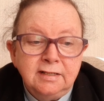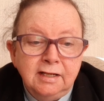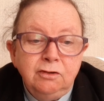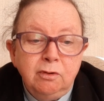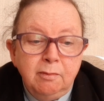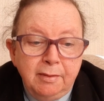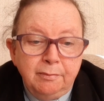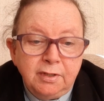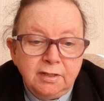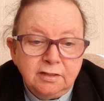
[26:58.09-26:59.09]
in
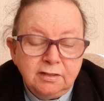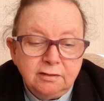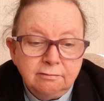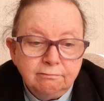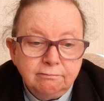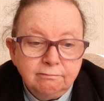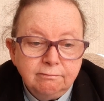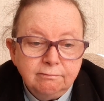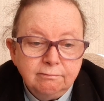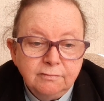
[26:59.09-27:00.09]
remembrance,
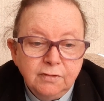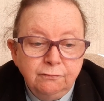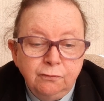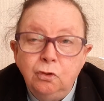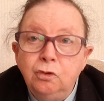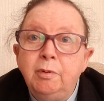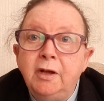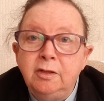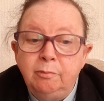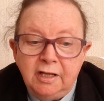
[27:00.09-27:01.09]
followed
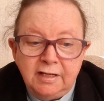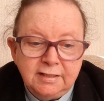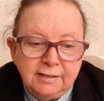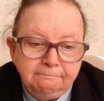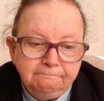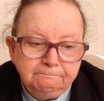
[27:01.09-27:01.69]
by the blessing.